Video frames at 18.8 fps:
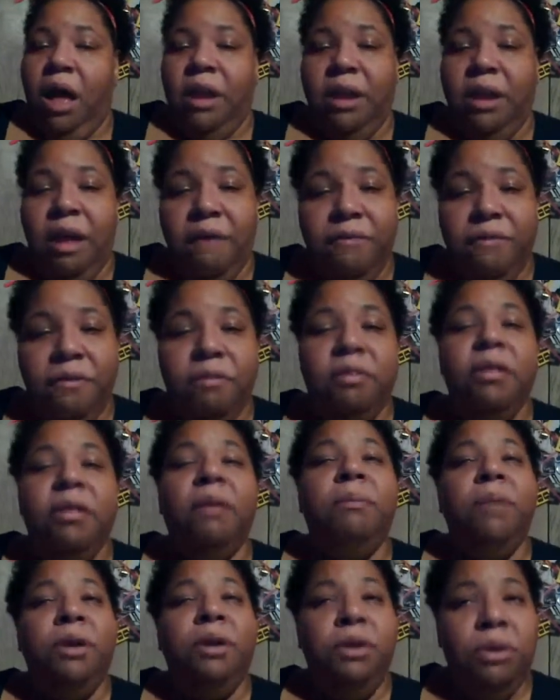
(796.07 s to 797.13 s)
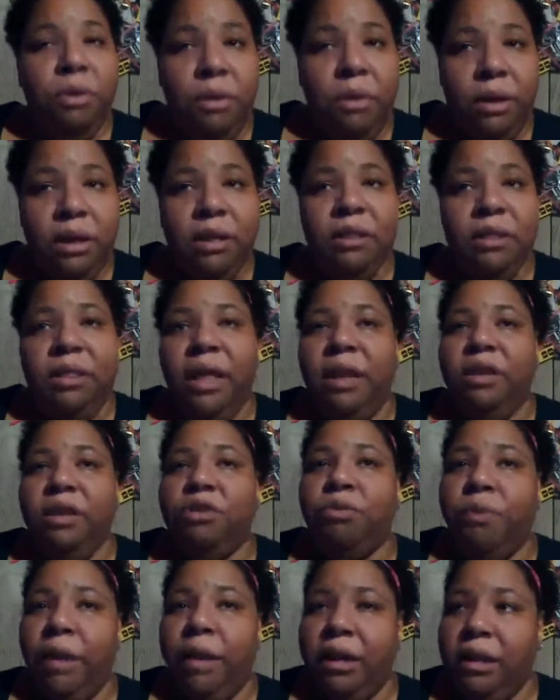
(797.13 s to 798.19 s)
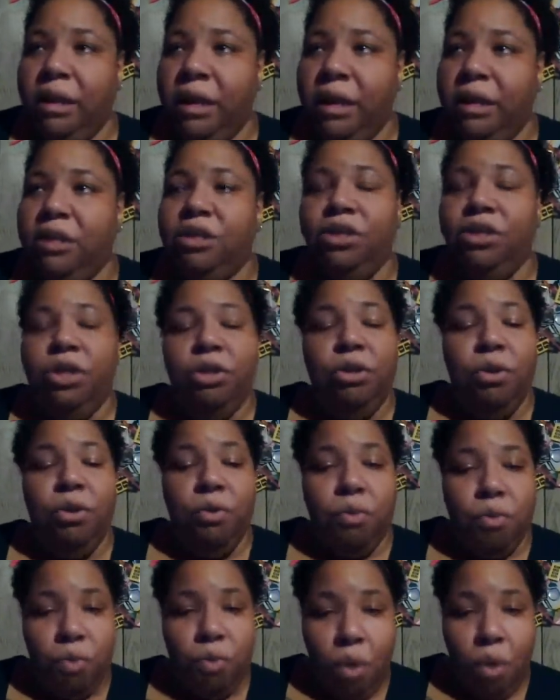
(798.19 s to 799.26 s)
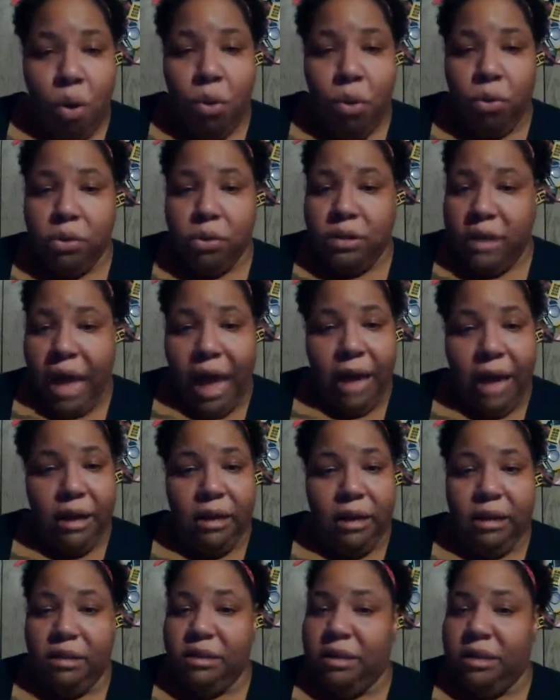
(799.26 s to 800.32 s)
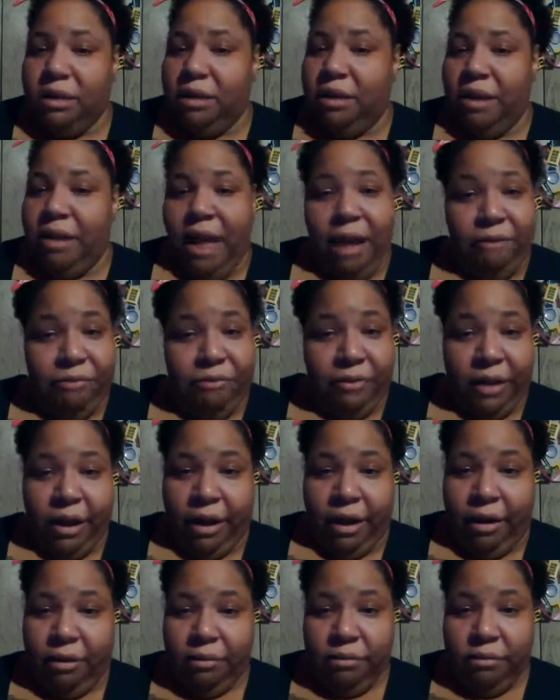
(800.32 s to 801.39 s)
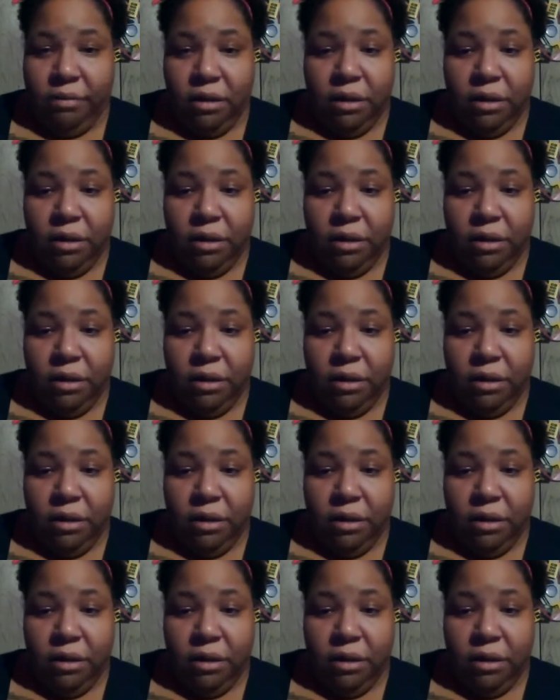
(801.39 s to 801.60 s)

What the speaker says: enough of them are doing it that it's regulated to the wrong side and it's not fair.